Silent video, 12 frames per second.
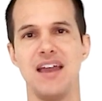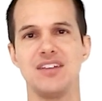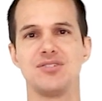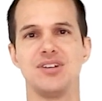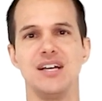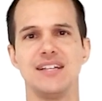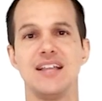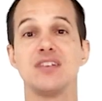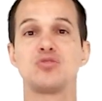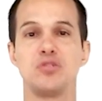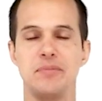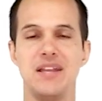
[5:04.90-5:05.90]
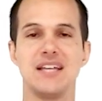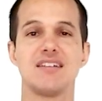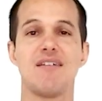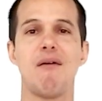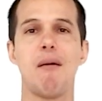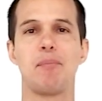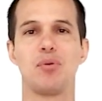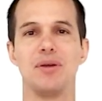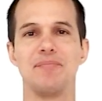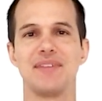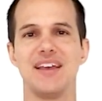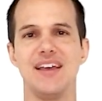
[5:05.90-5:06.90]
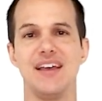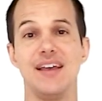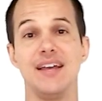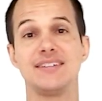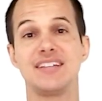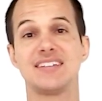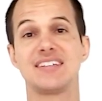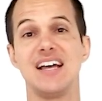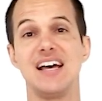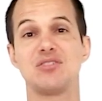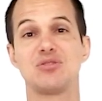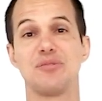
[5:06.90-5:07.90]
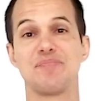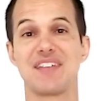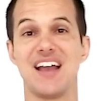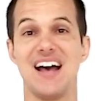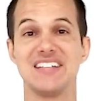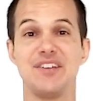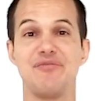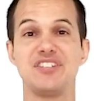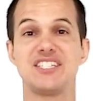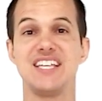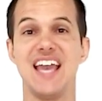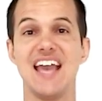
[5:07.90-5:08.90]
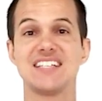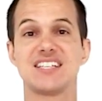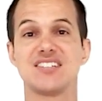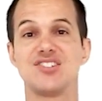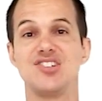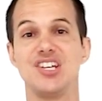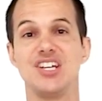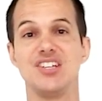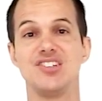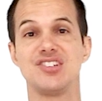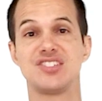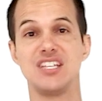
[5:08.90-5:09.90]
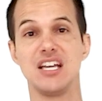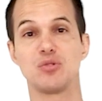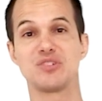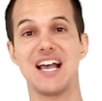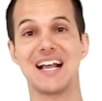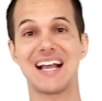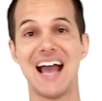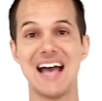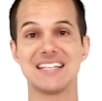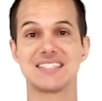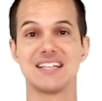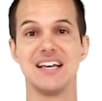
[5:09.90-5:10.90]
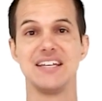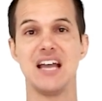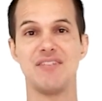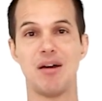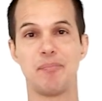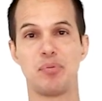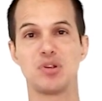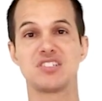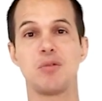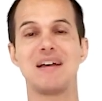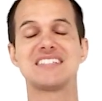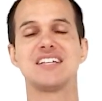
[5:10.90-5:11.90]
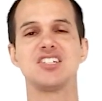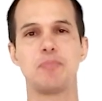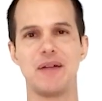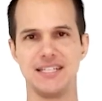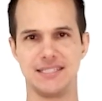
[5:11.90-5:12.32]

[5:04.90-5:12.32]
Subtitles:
degrees Celsius against the 600 degrees and average of steam turbines. However, the shortcomings of gas and steam